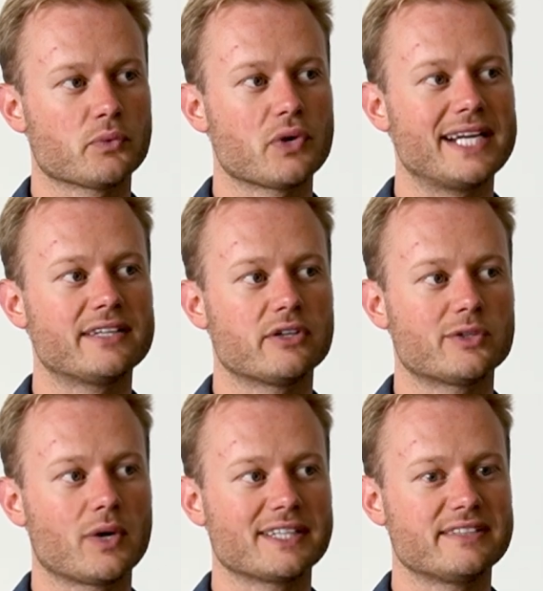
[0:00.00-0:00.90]
a really good
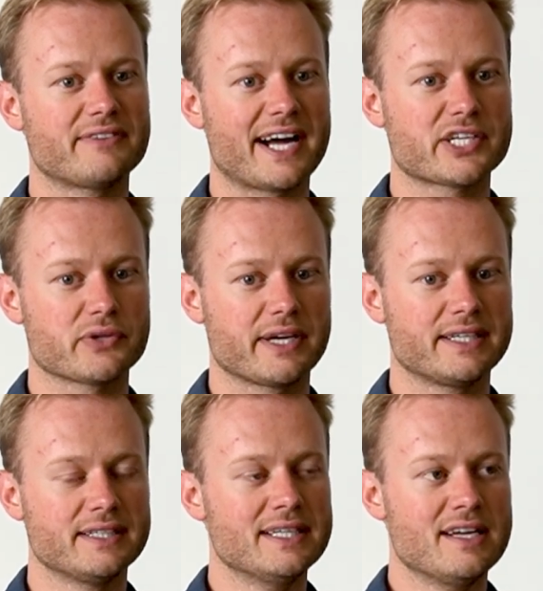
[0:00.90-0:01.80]
quality factory
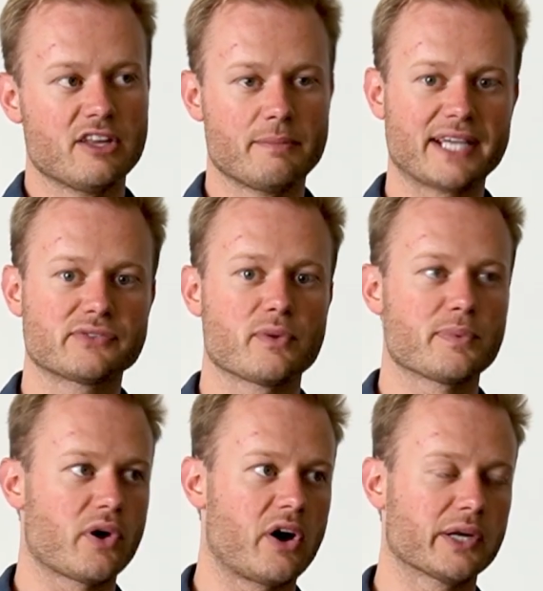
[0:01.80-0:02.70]
that makes for a
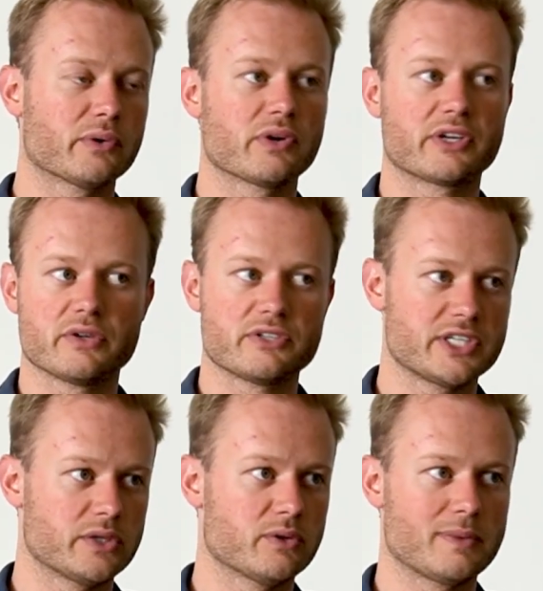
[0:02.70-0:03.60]
Prada or a
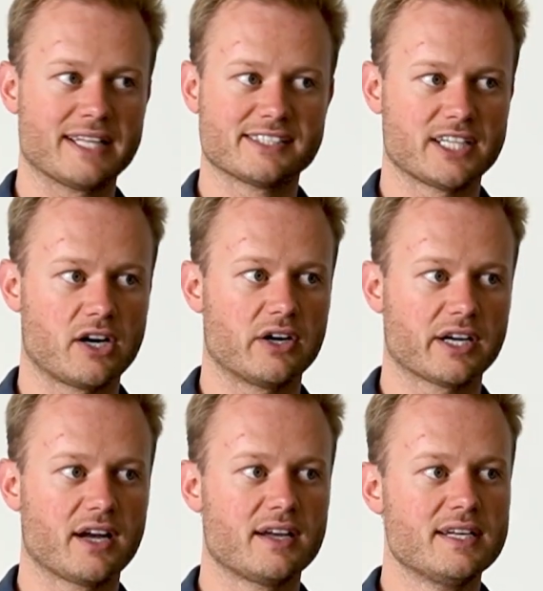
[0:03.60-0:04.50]
Gucci or a
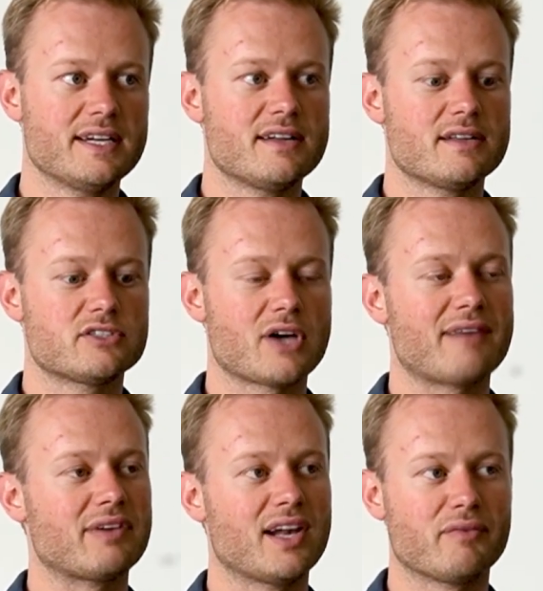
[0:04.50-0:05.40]
Balenciaga to
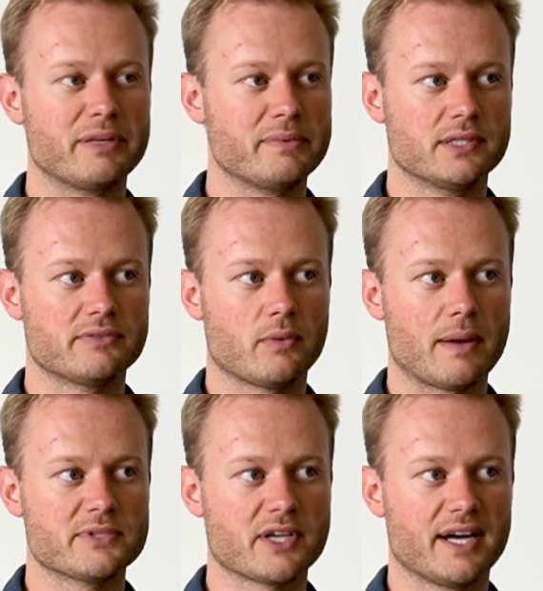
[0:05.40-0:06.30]
have a lovely, beautiful
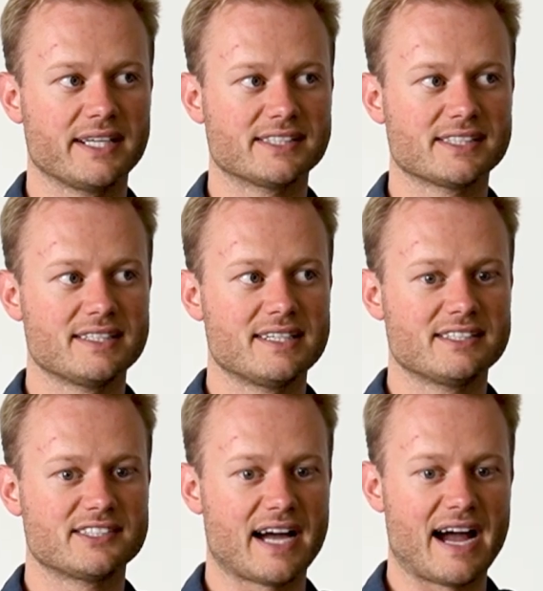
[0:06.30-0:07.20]
website,
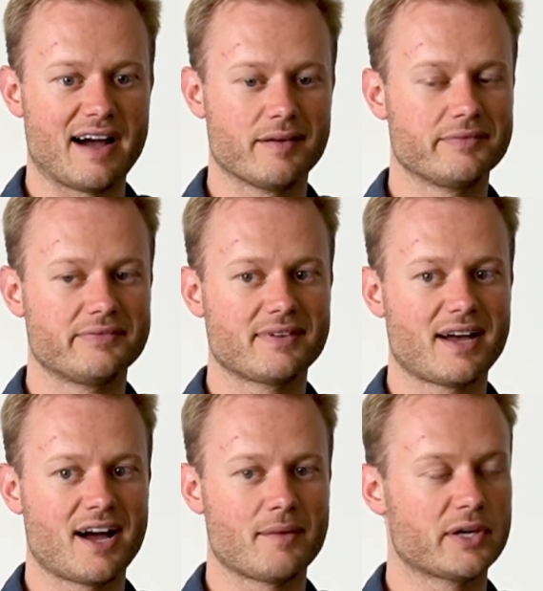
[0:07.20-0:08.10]
to have
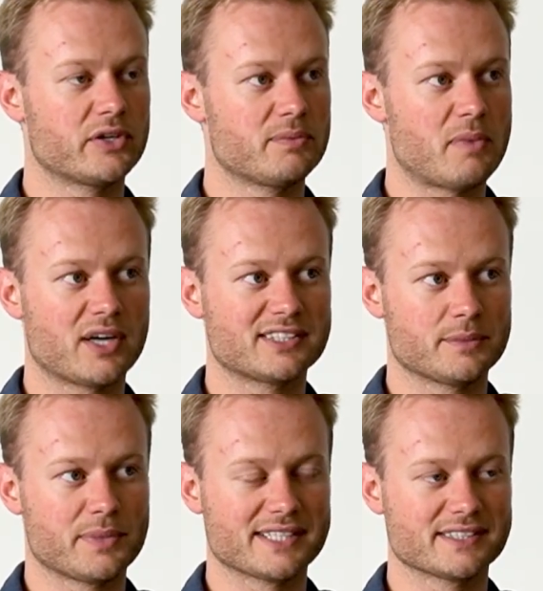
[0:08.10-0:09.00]
a good
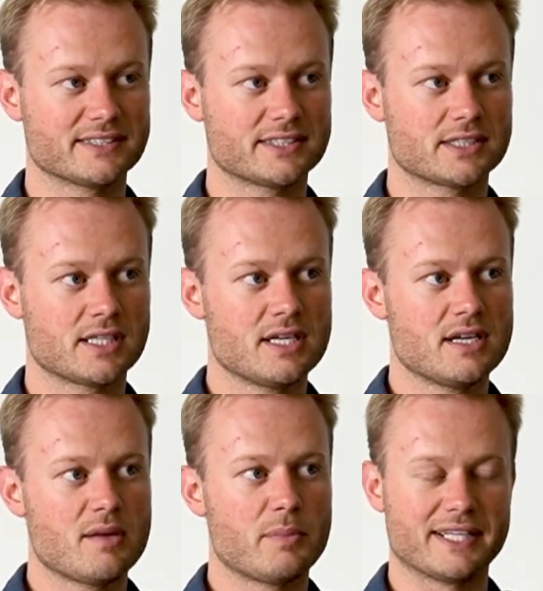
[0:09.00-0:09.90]
marketing presence,
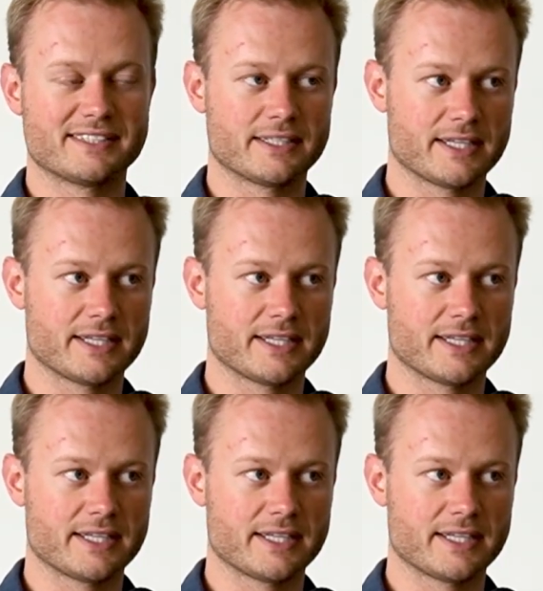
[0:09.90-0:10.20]
but it's